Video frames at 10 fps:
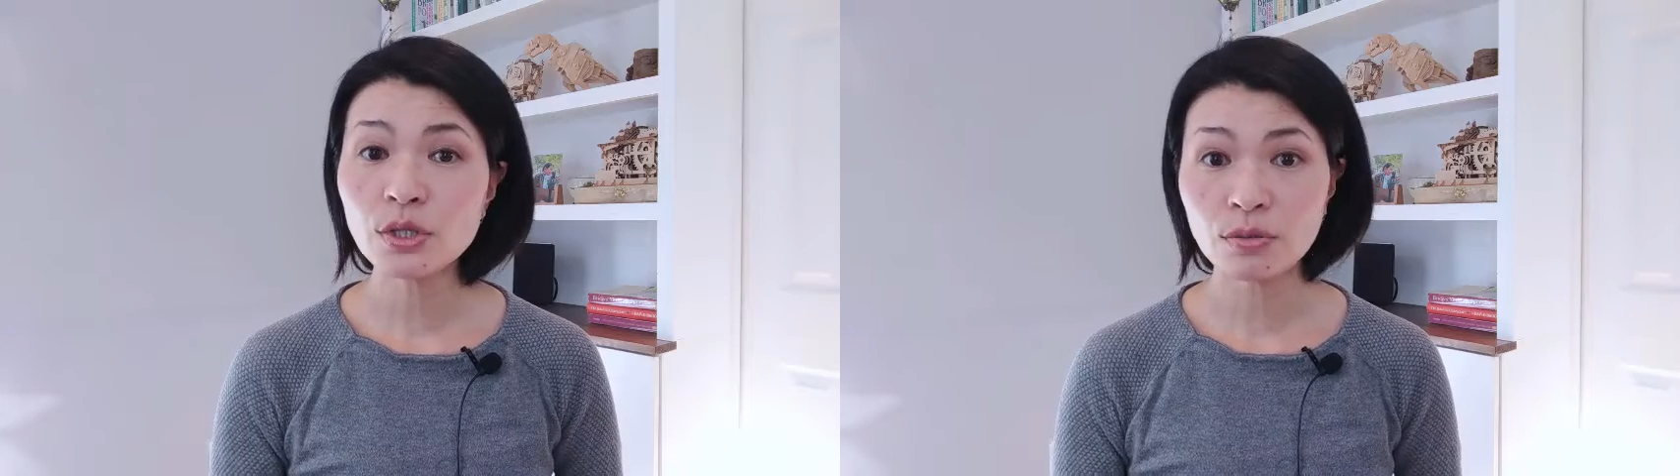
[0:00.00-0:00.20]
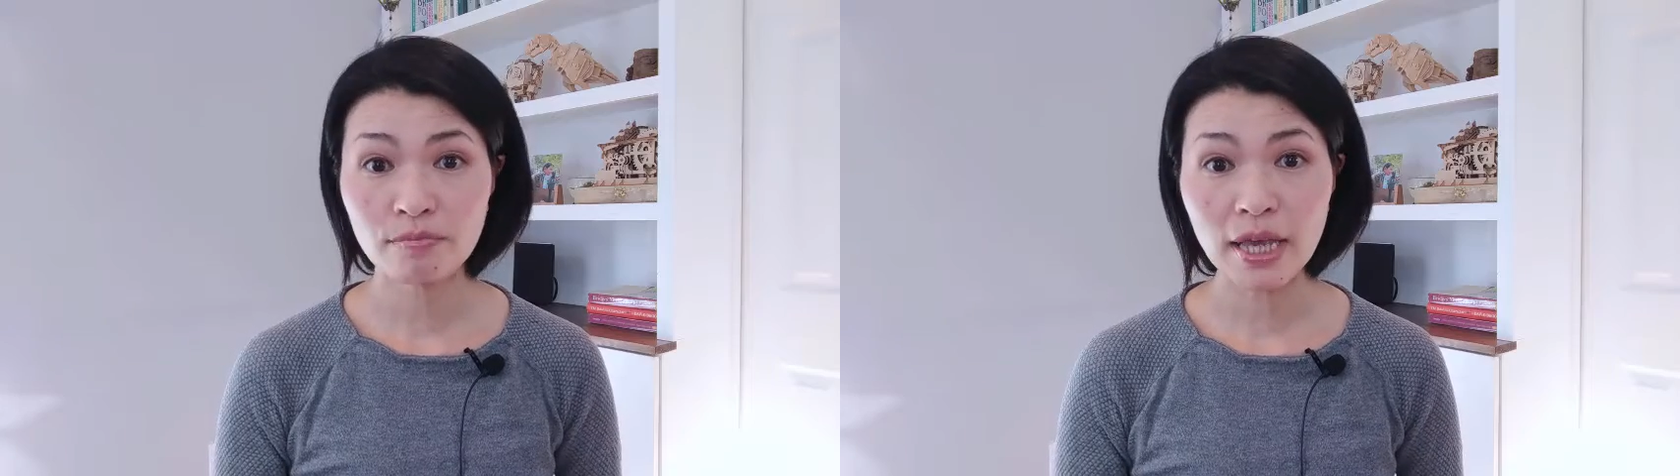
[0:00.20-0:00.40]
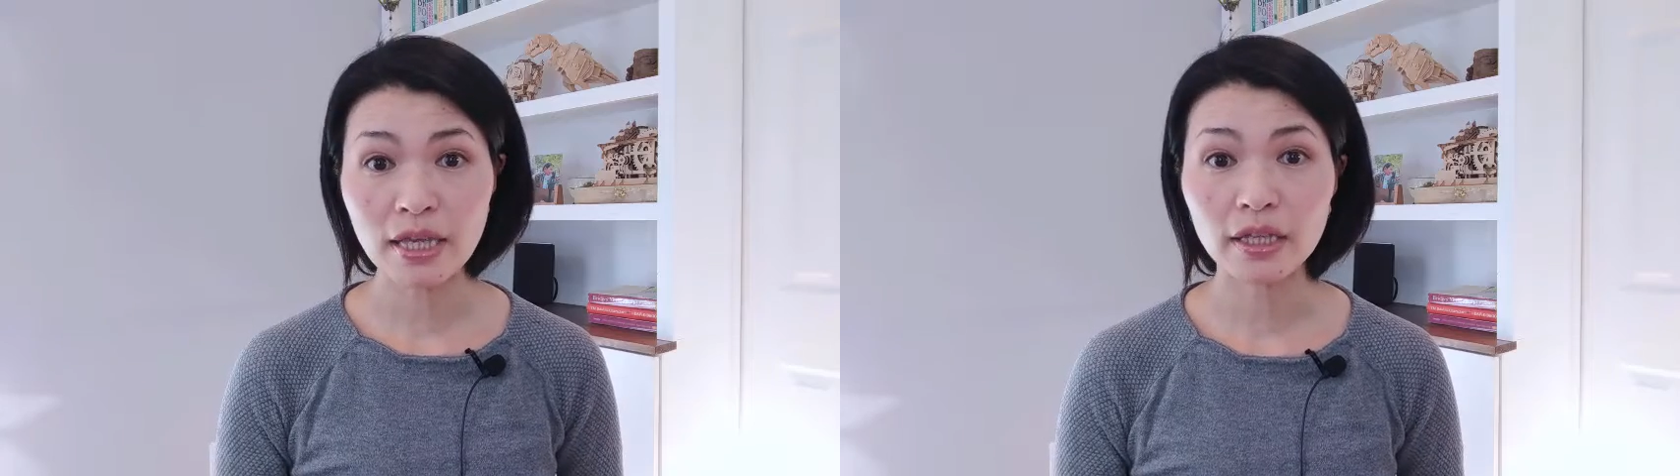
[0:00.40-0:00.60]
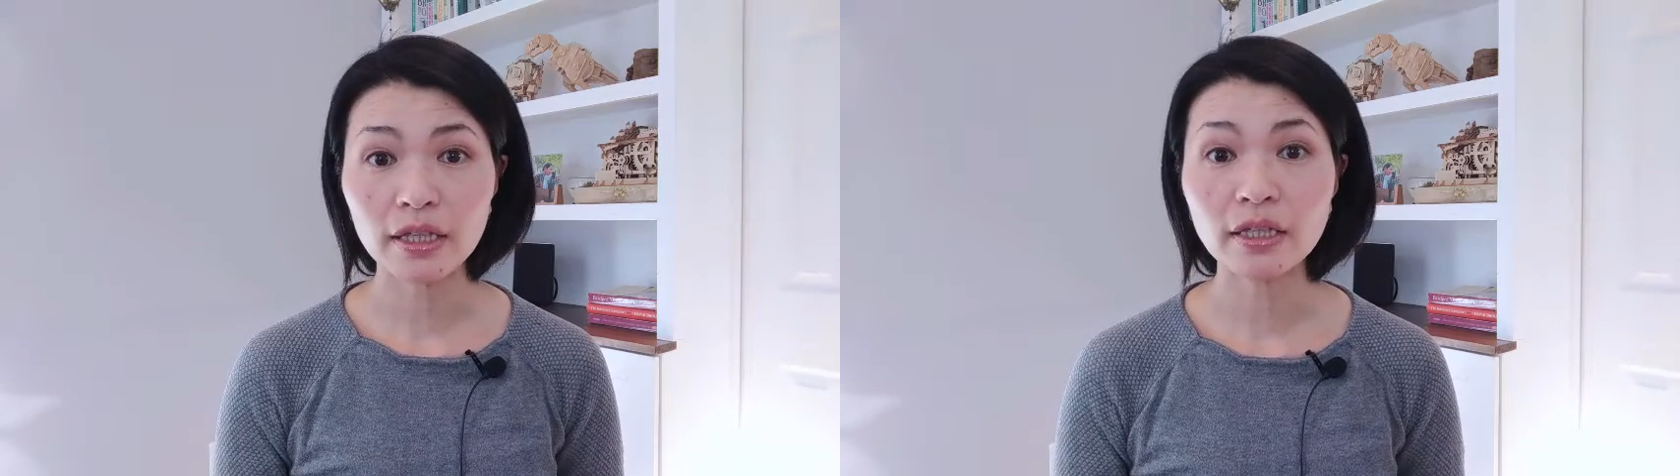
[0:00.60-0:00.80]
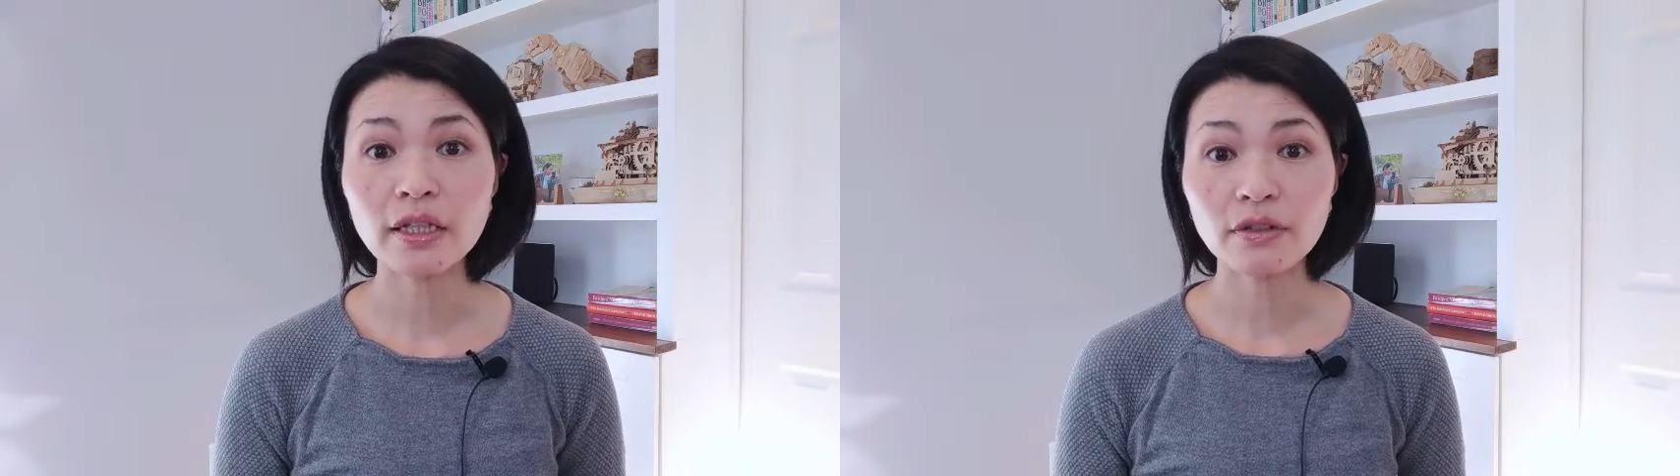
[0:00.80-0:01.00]
to
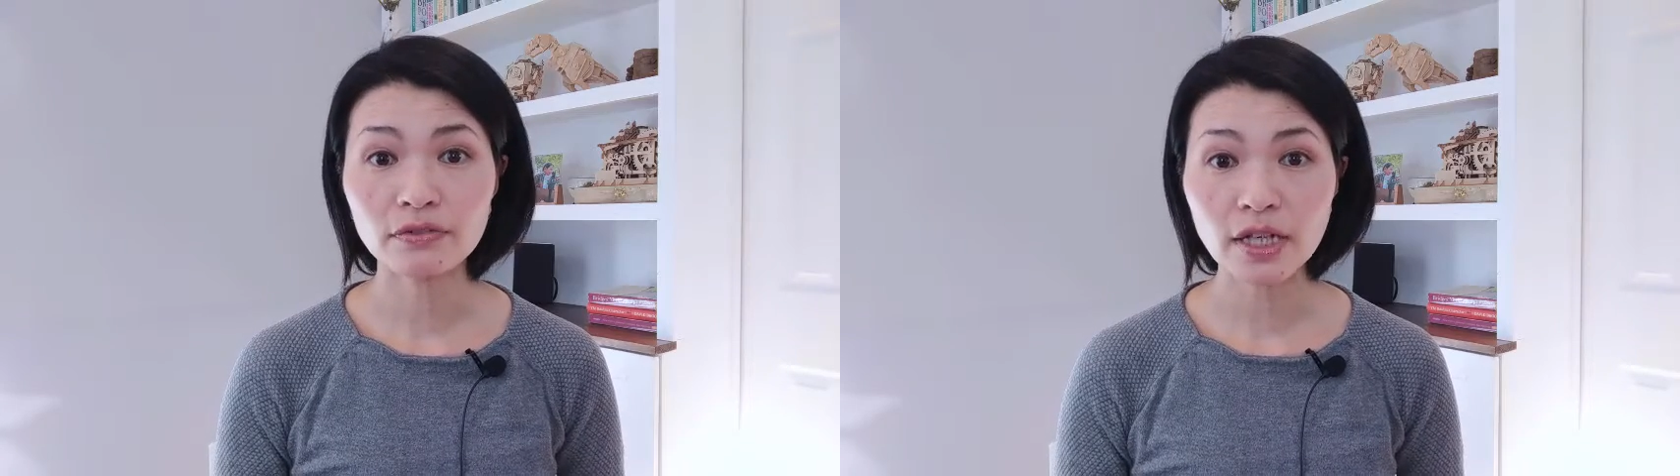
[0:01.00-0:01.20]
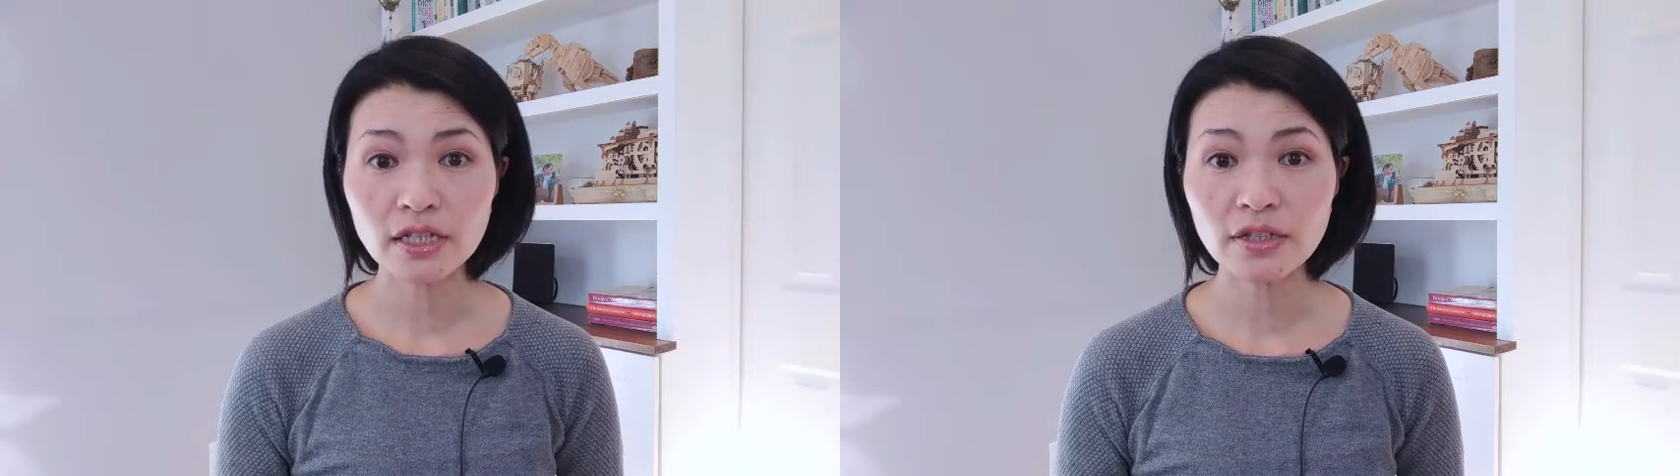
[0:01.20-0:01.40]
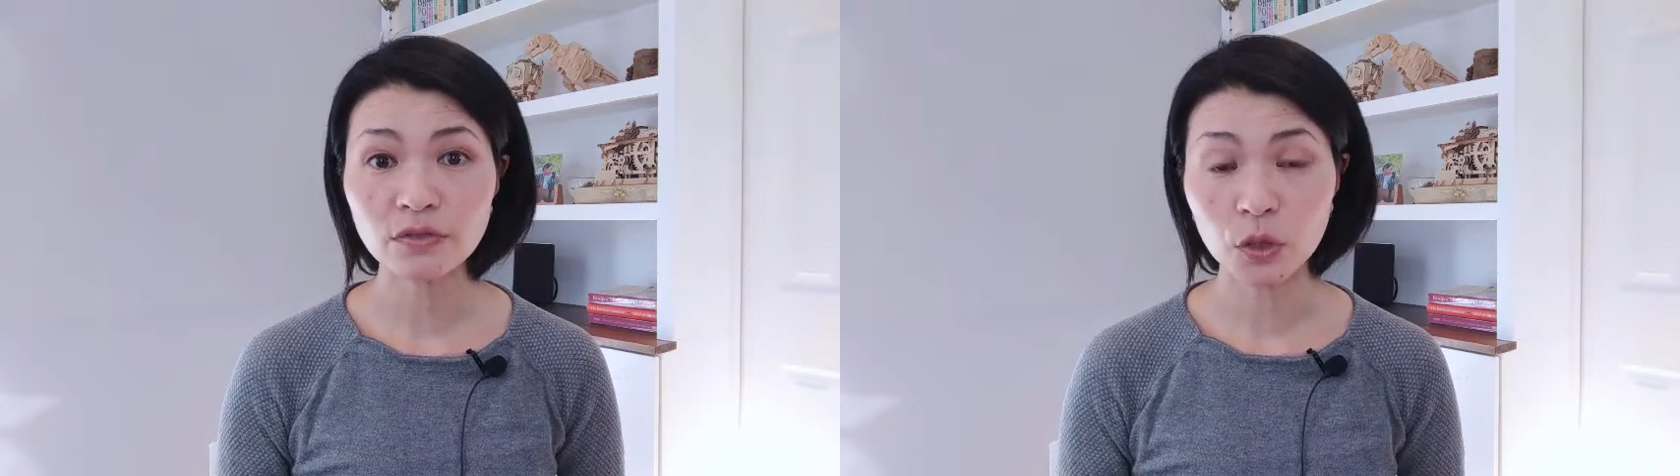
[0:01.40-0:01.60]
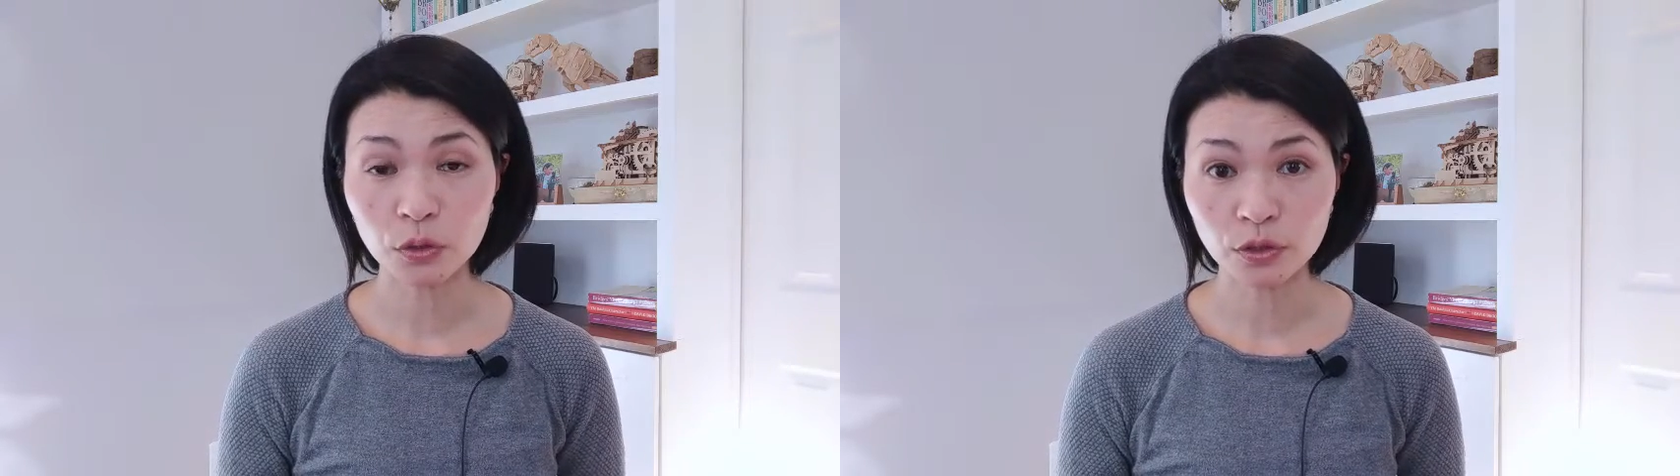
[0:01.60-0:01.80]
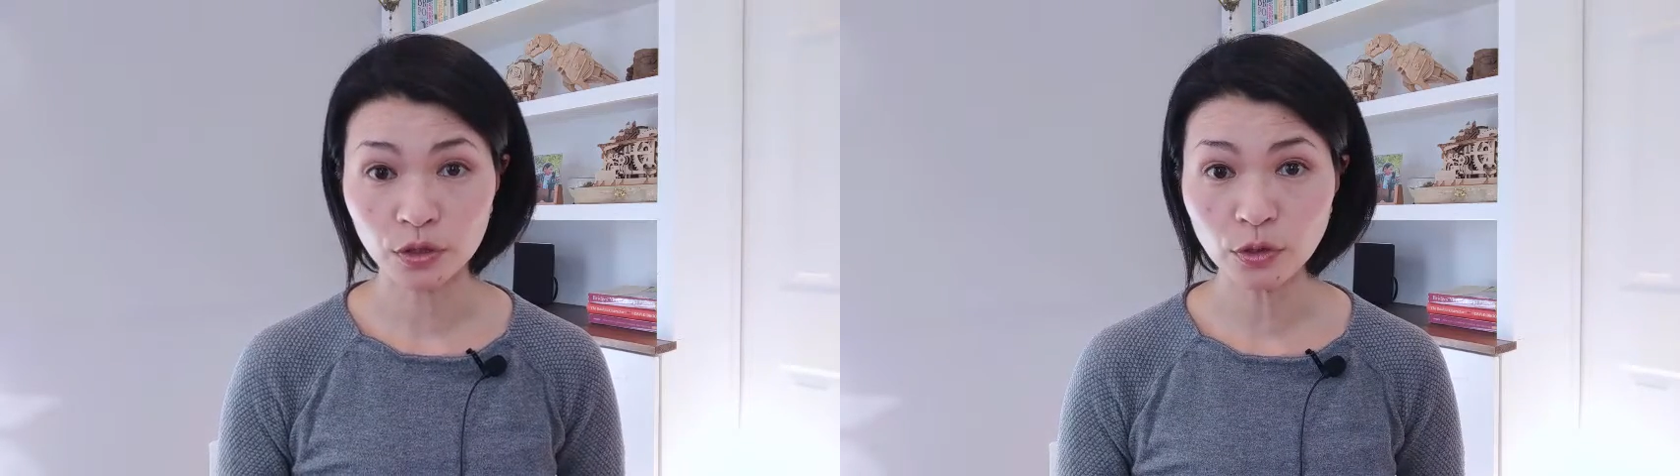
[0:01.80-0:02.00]
make an effective
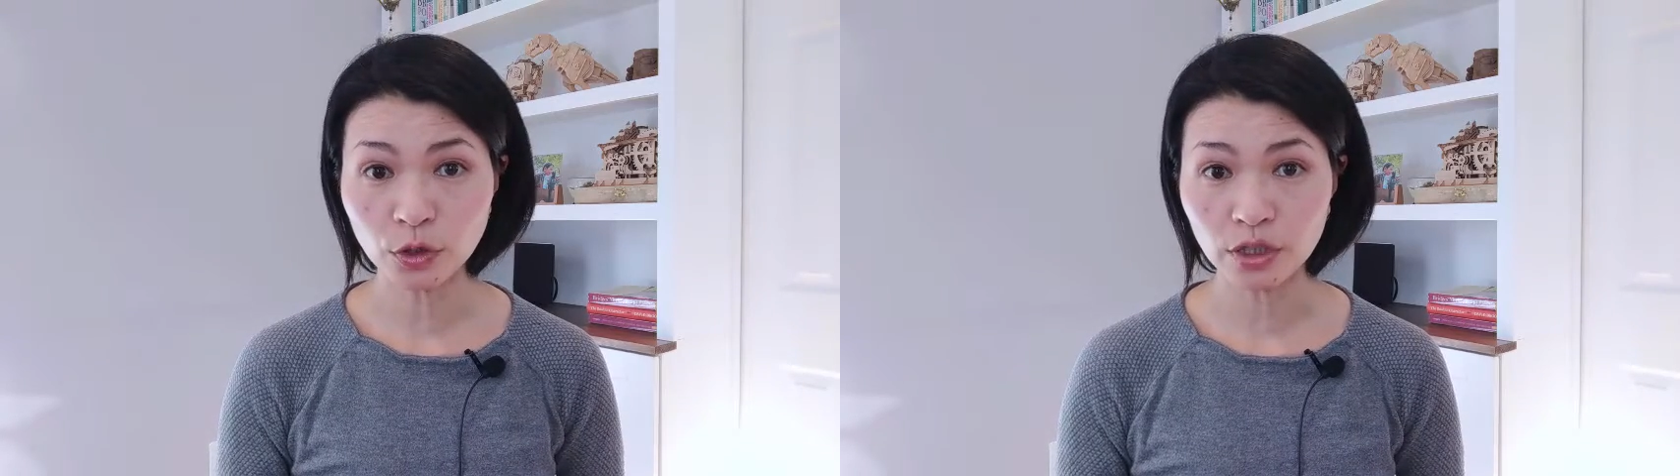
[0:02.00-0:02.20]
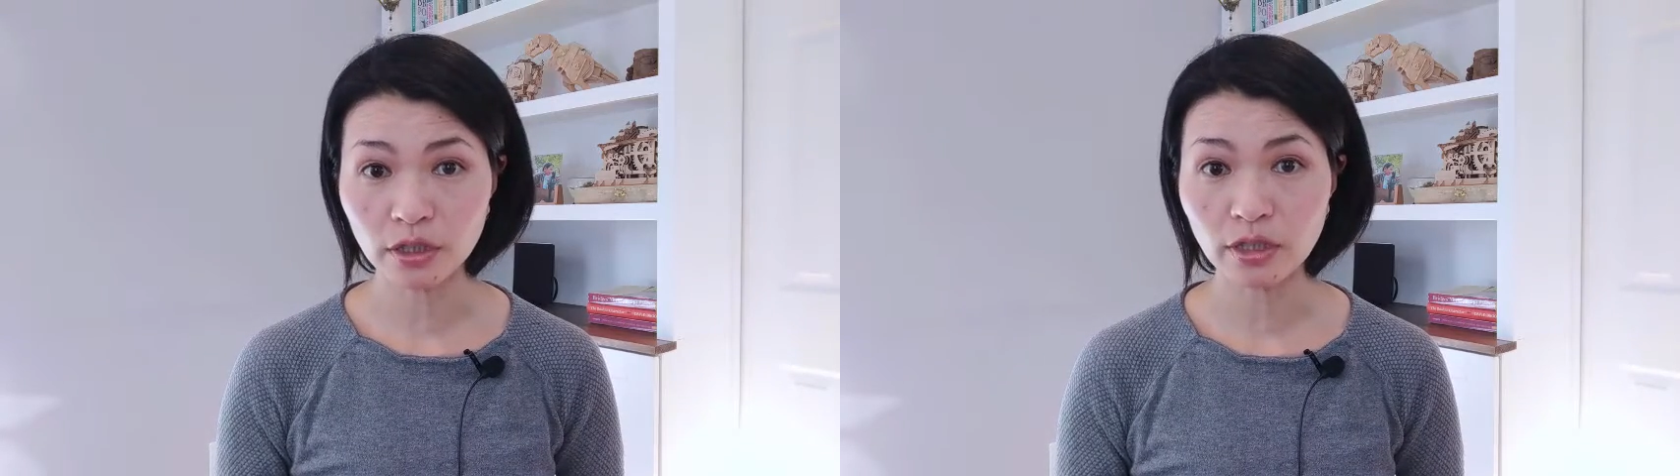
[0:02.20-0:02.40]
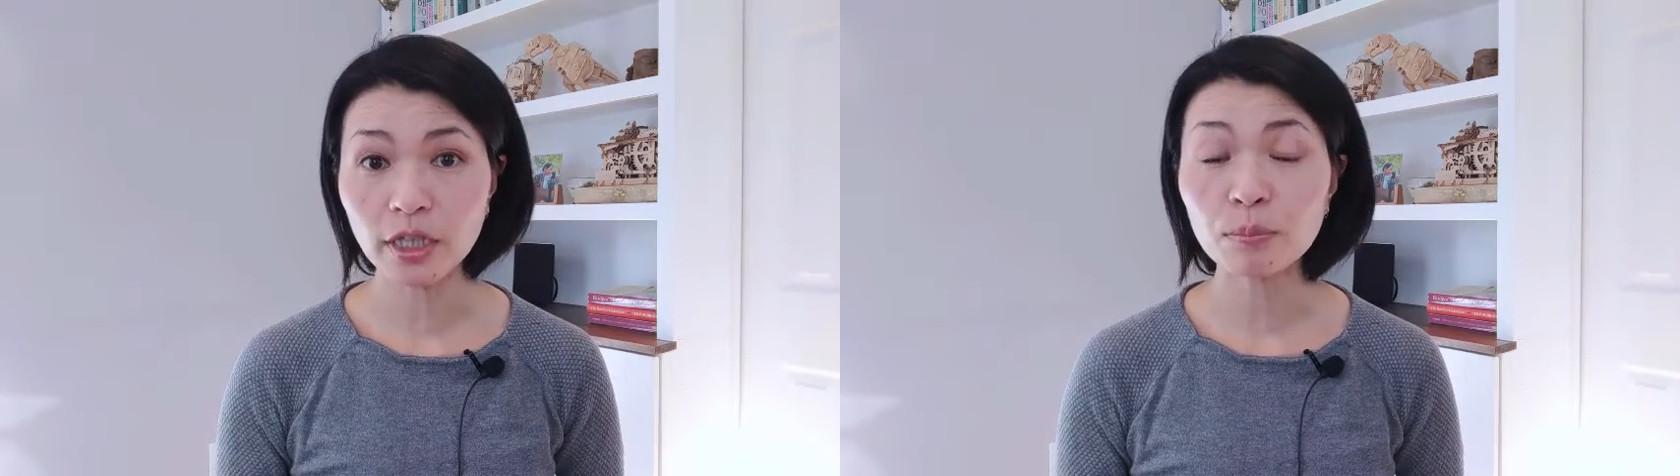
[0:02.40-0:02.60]
conclusion